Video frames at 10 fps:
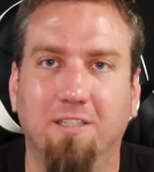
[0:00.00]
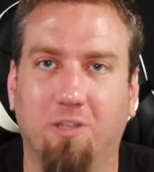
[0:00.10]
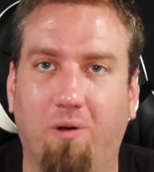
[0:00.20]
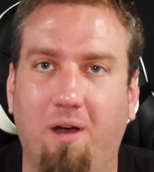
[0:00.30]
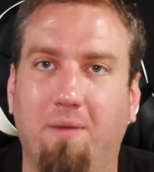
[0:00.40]

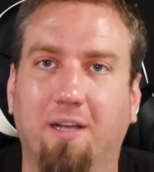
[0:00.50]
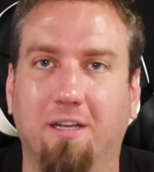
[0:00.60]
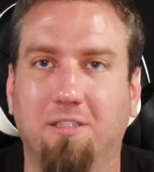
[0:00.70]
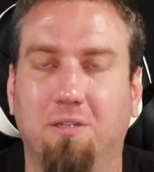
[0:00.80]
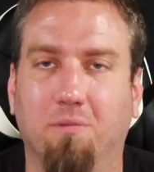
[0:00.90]
So on my
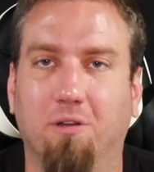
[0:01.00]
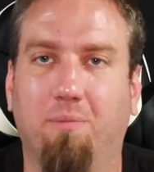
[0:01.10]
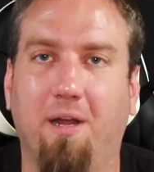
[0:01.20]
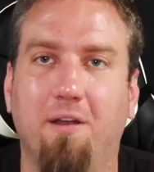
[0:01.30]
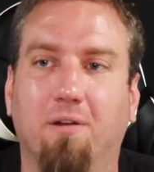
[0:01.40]
custom
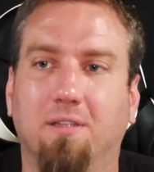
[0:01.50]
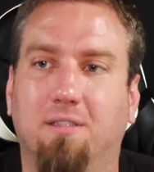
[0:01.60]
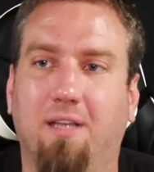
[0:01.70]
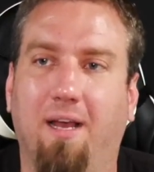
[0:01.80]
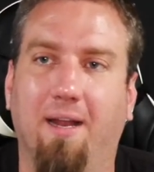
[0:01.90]
loop I
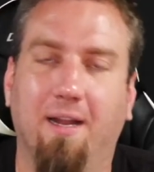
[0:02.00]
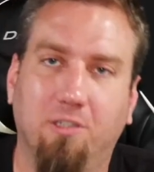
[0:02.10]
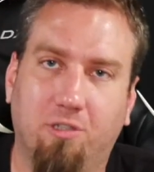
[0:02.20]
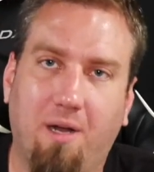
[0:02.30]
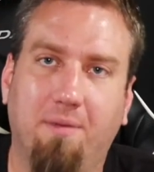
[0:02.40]
noticed that it
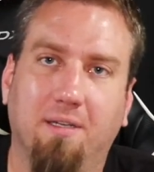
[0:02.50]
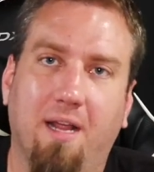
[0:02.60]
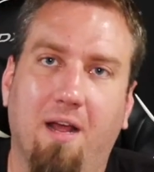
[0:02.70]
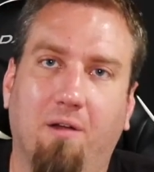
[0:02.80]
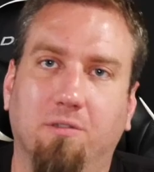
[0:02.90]
dropped it
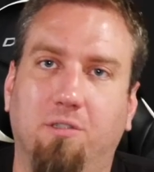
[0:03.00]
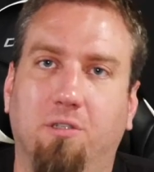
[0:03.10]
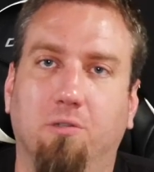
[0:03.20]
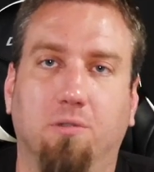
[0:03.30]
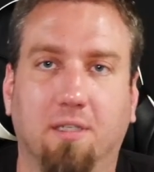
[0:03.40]
down
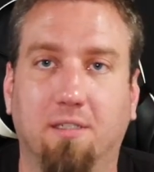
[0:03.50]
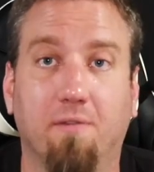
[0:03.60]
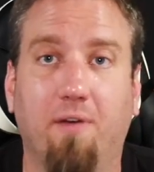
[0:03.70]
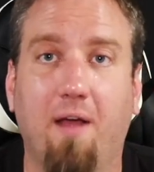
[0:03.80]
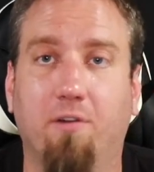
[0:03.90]
to
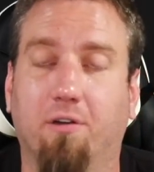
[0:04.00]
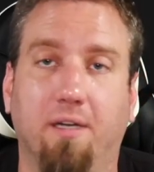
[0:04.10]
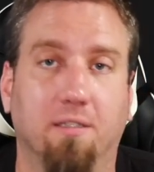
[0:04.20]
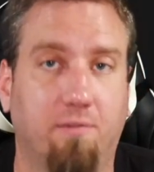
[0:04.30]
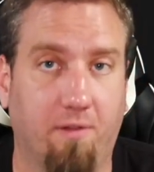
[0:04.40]
65
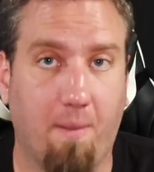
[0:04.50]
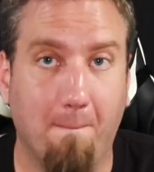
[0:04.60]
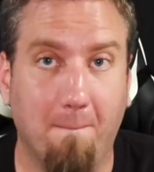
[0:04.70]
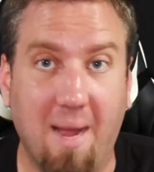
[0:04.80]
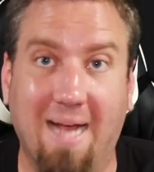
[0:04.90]
degrees for the
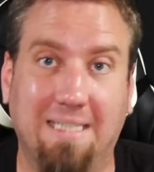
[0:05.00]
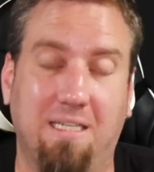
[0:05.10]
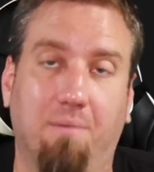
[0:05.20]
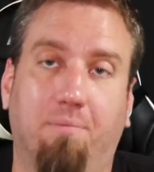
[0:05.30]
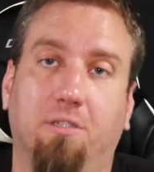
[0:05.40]
max
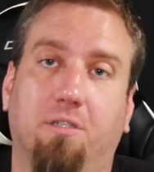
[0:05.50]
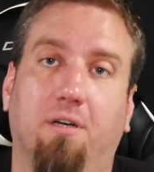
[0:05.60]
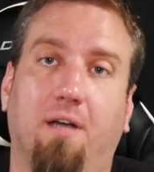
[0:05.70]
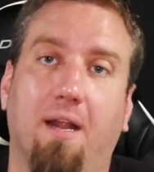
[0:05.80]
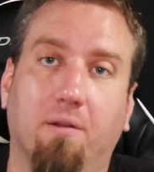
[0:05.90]

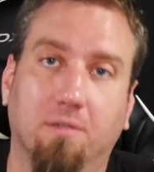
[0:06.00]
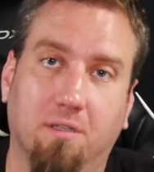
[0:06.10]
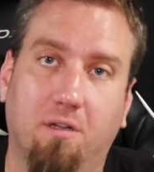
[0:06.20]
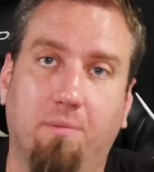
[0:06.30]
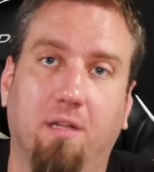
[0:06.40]
temperature and it was a
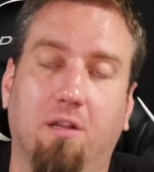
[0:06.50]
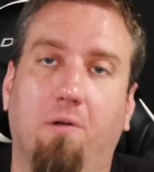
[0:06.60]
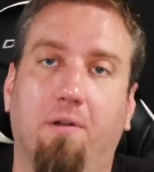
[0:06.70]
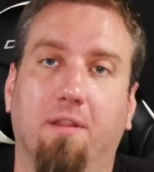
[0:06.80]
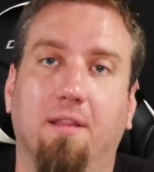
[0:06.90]
little bit
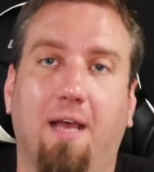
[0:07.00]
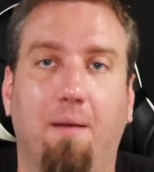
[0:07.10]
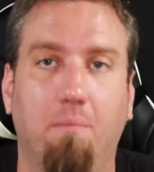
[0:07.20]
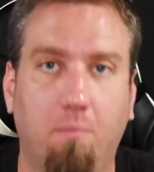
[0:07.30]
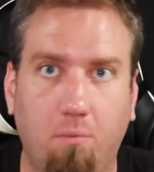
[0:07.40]
lower than
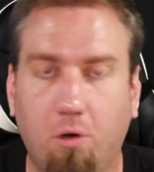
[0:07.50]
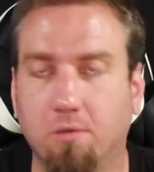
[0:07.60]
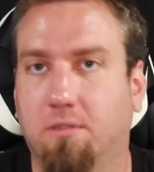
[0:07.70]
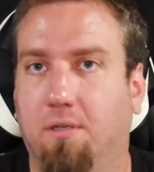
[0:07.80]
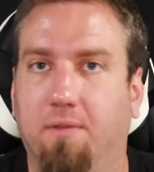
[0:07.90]
that
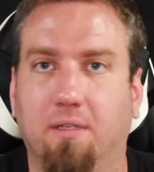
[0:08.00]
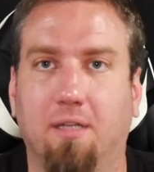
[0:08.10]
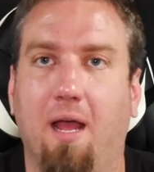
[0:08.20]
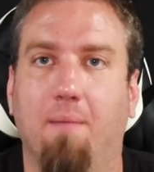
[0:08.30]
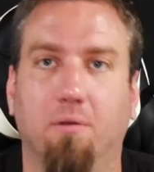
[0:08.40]
most of the
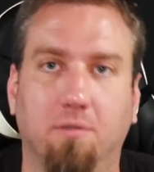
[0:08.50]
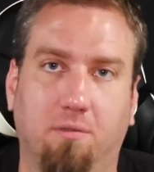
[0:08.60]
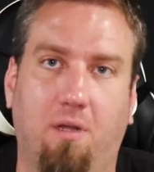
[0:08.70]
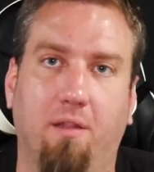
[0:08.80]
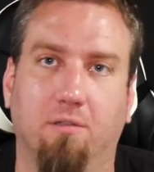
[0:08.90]
time. It
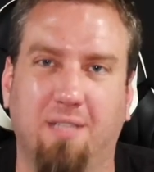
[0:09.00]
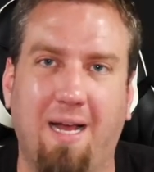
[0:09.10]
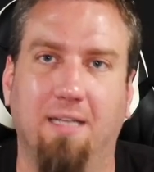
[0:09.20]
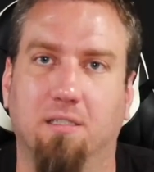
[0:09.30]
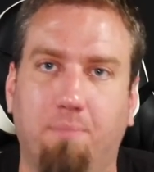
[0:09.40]
was on those
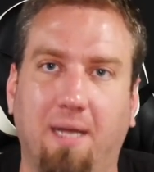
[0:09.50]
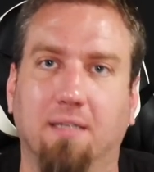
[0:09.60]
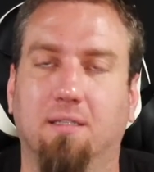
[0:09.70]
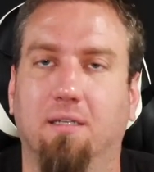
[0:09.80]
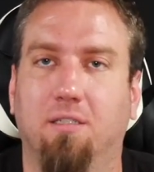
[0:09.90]
hot
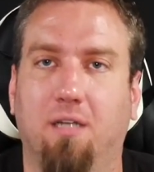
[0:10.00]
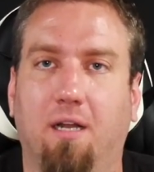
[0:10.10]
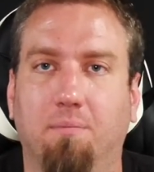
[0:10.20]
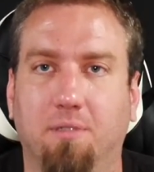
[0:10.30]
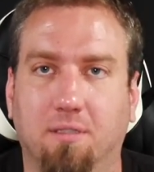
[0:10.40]
spikes that it shot
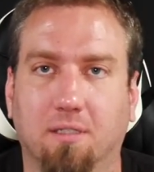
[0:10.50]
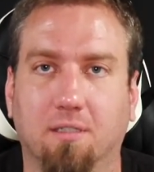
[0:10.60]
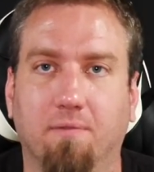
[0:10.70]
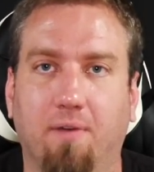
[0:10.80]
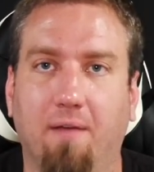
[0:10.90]
up to
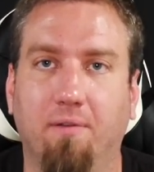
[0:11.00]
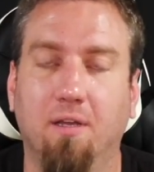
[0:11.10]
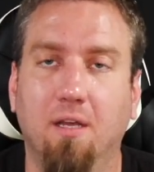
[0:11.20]
65.